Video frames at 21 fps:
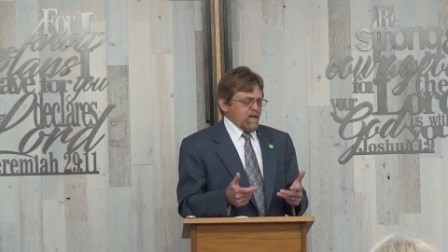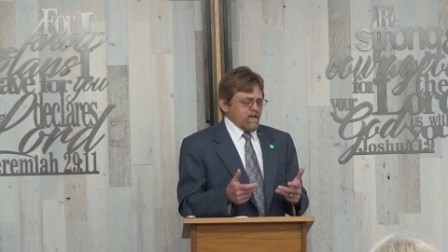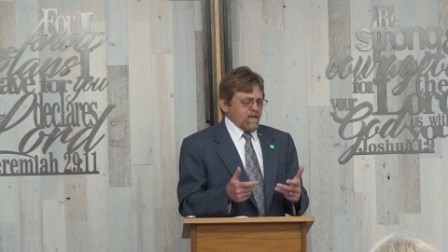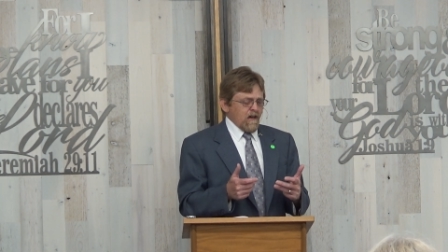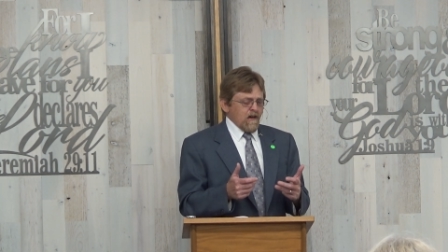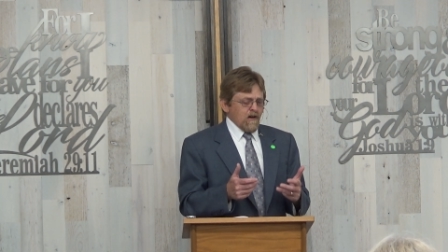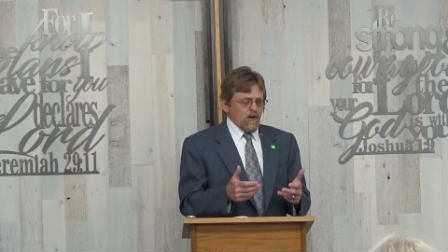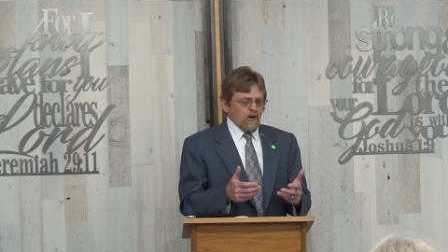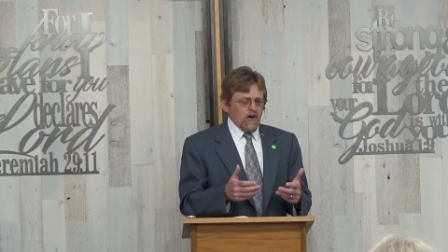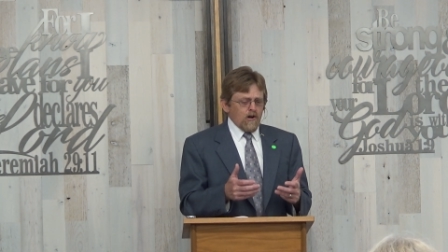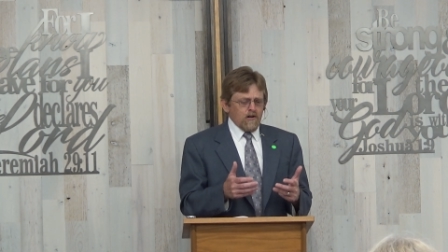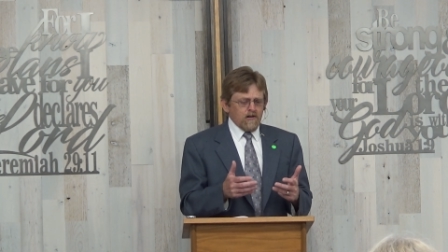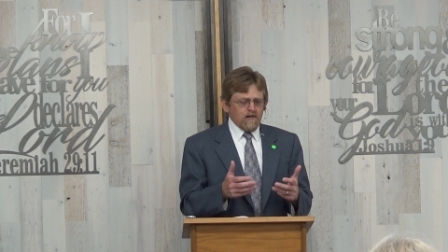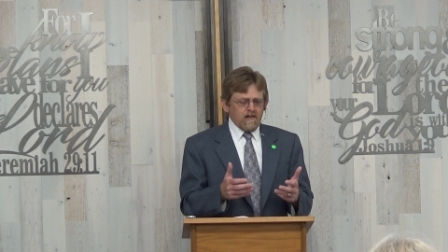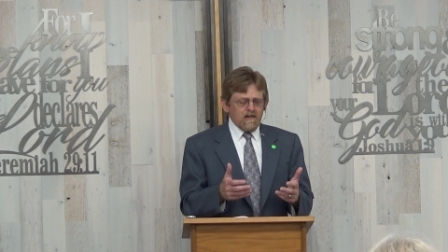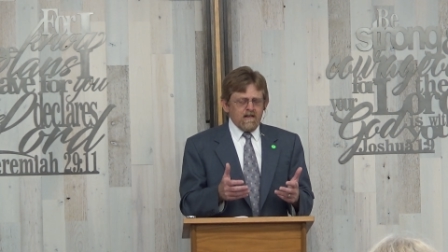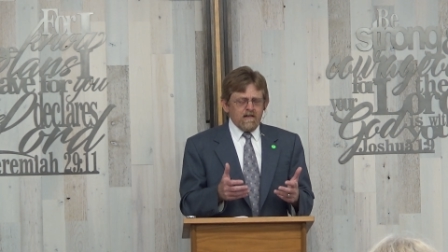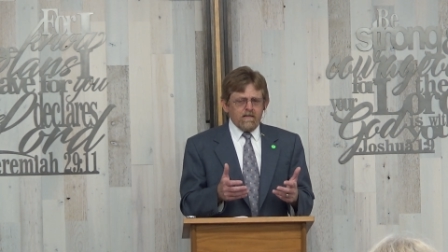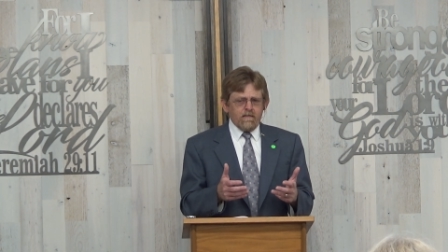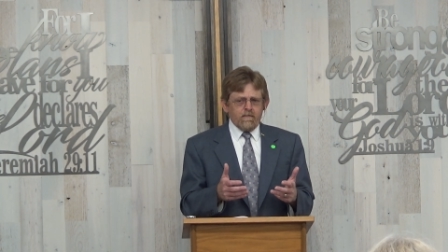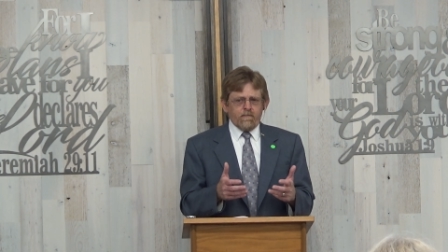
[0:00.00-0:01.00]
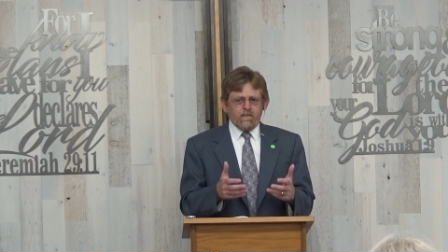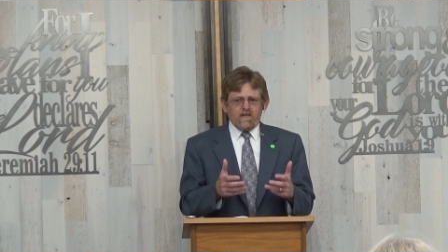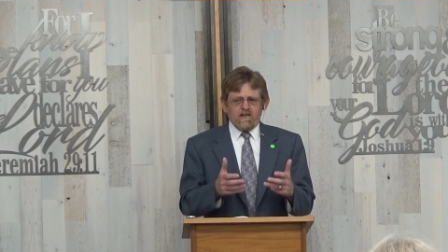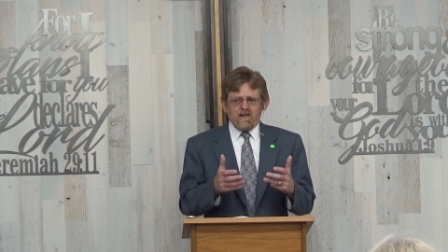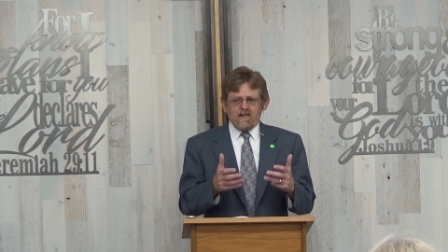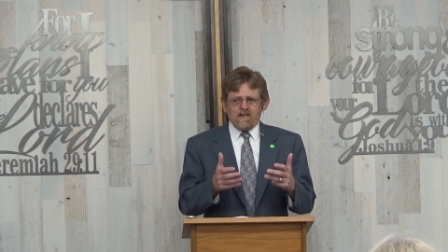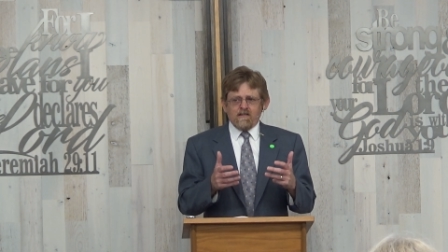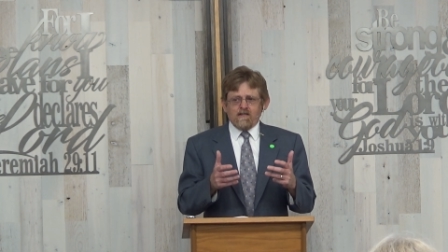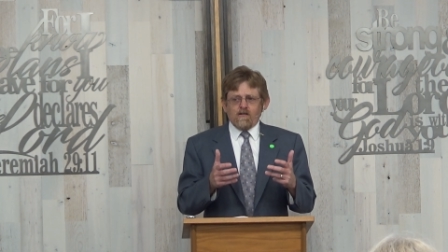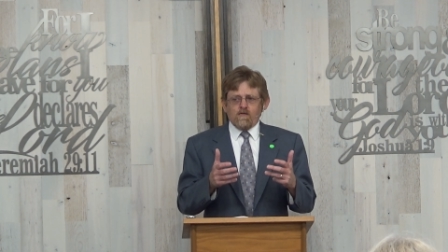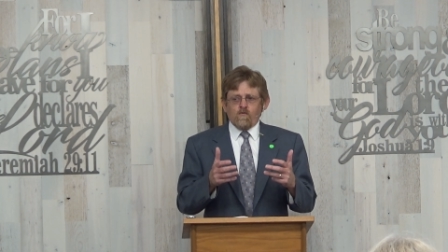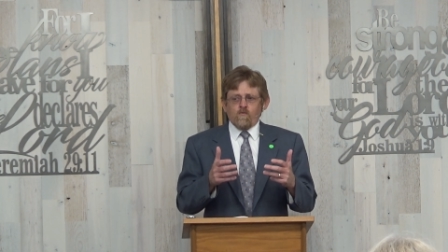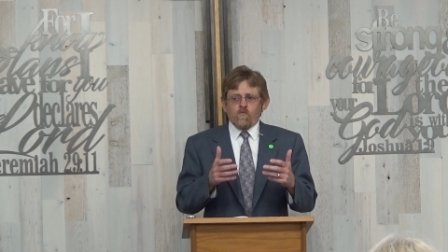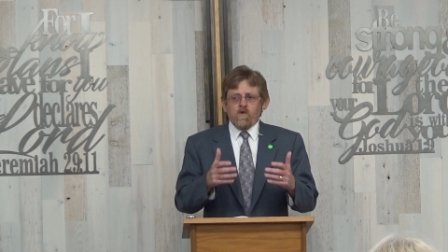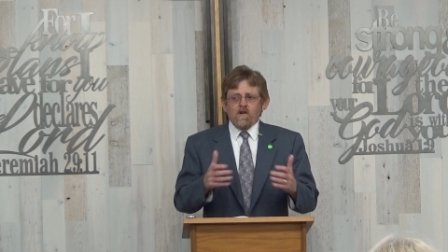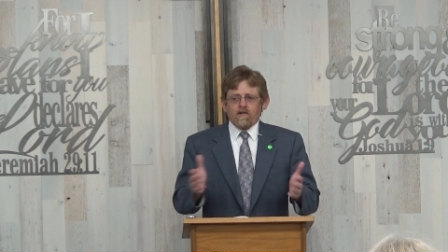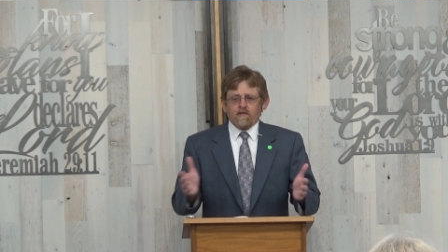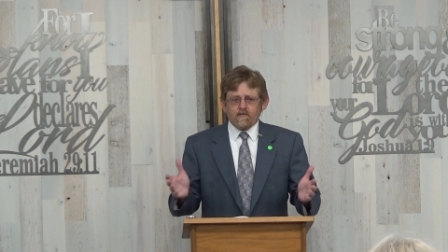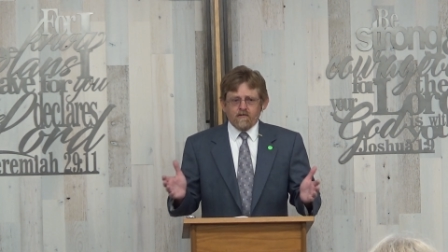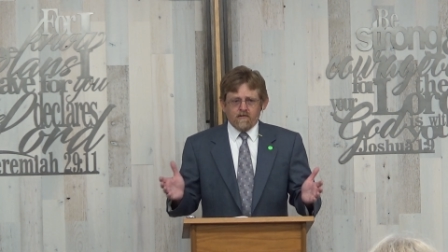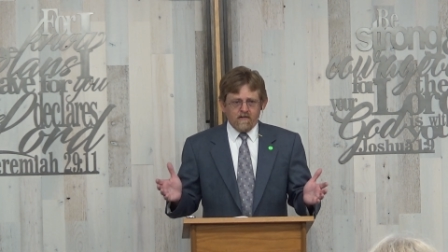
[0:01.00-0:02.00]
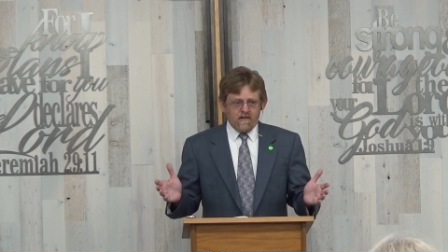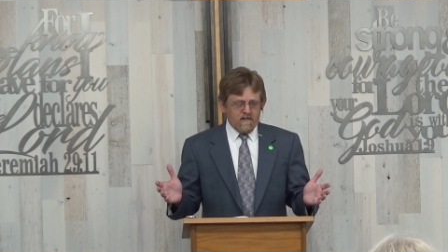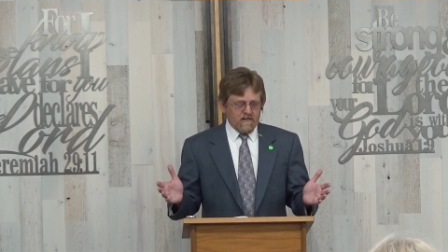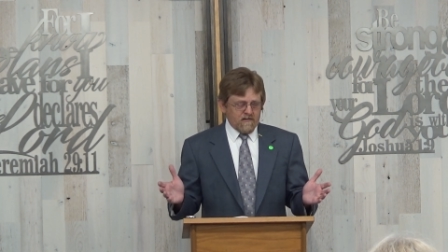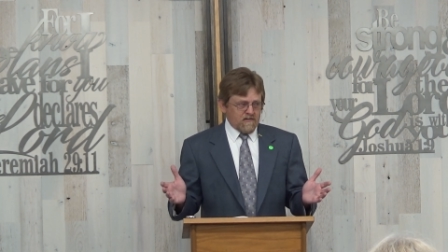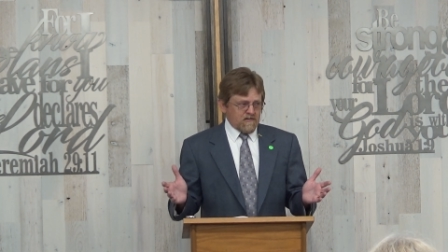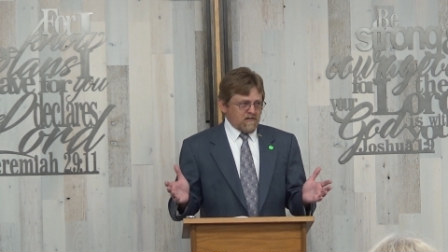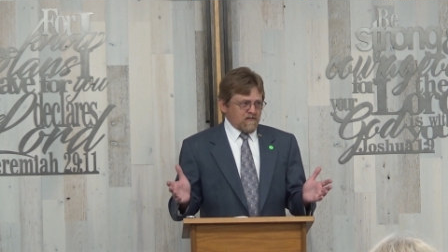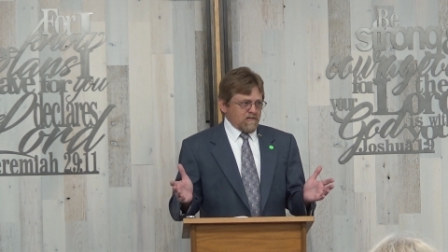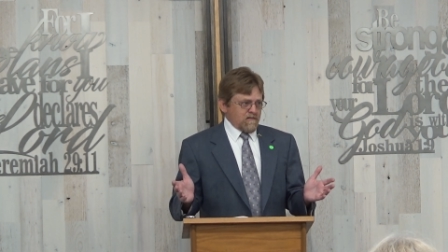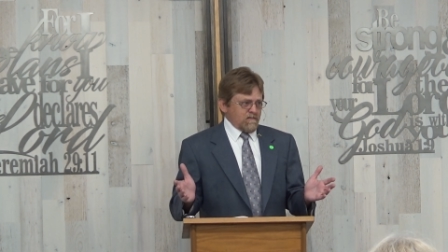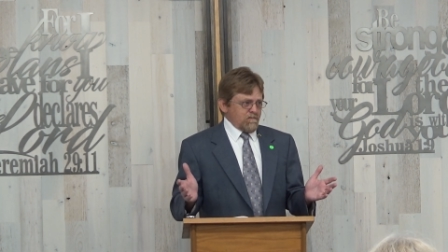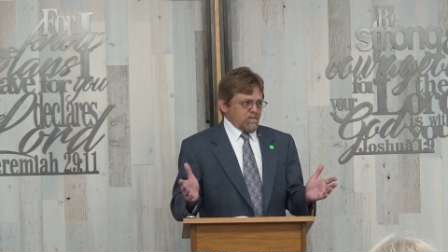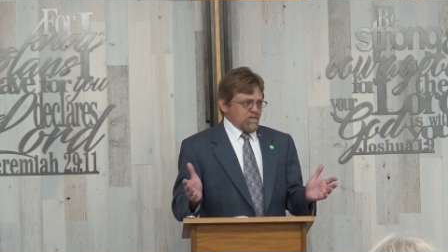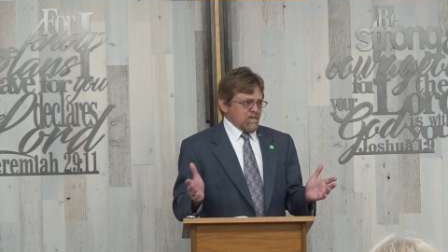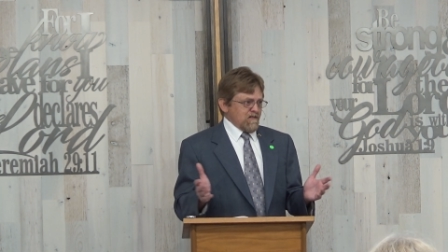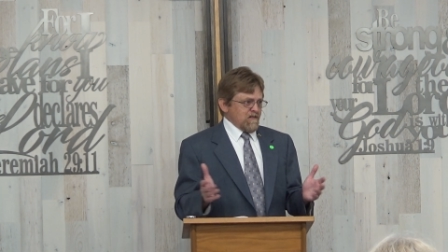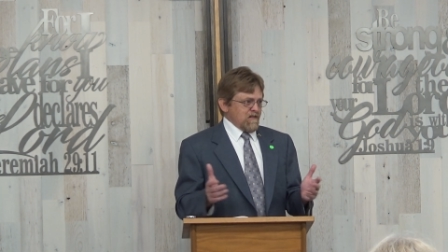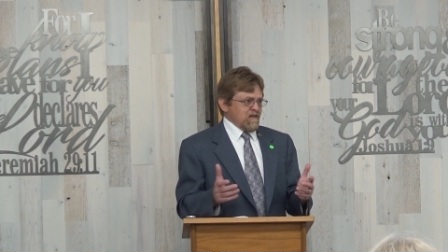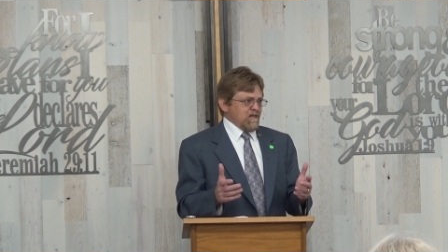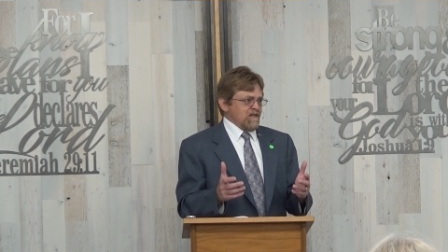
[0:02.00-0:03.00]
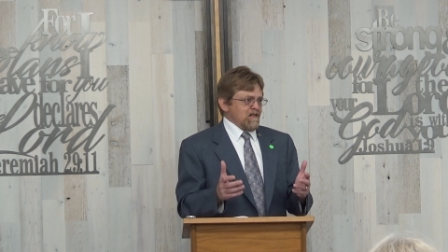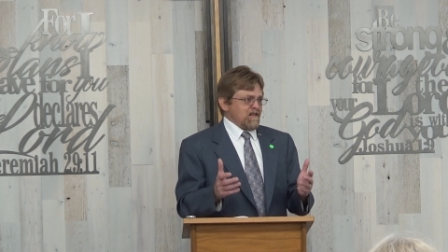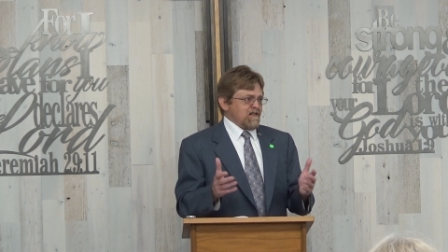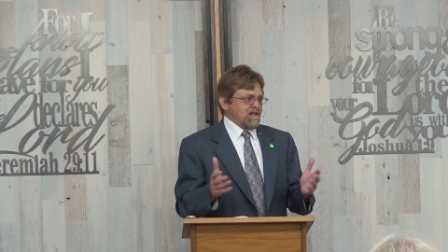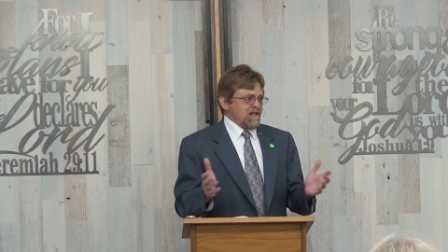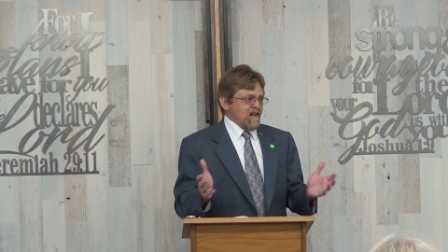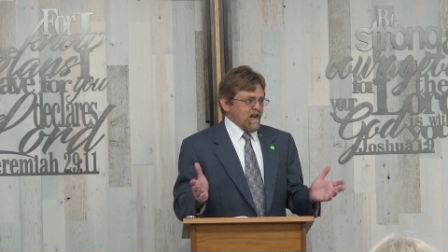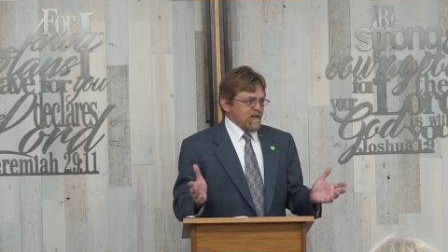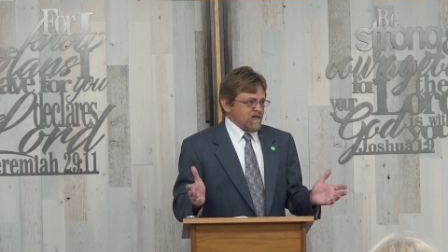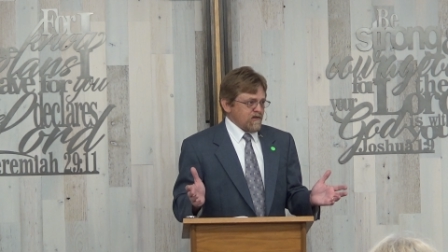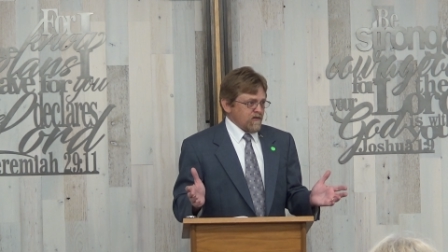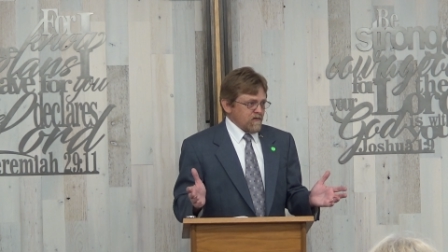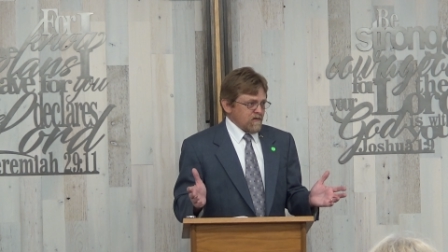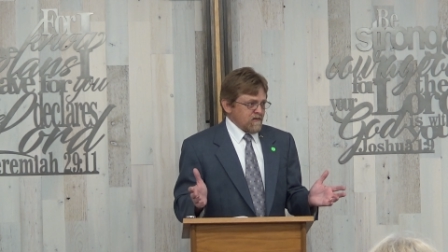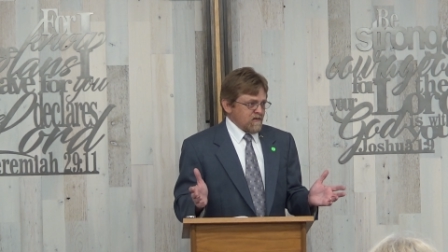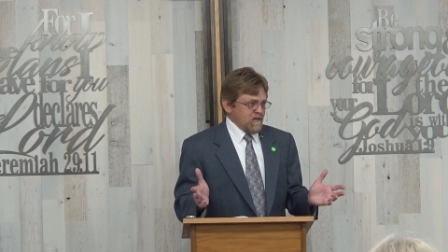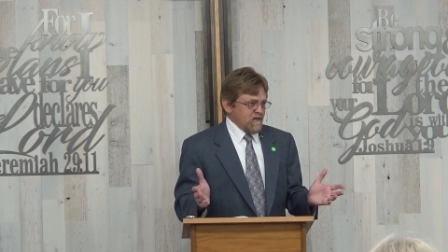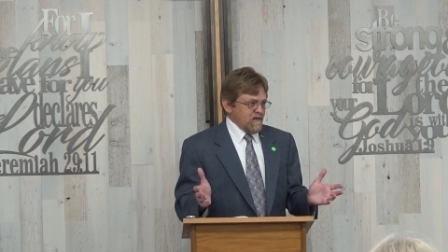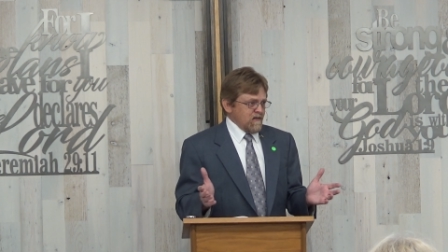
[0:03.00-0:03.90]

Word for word: They all live in the wilderness, in the desert,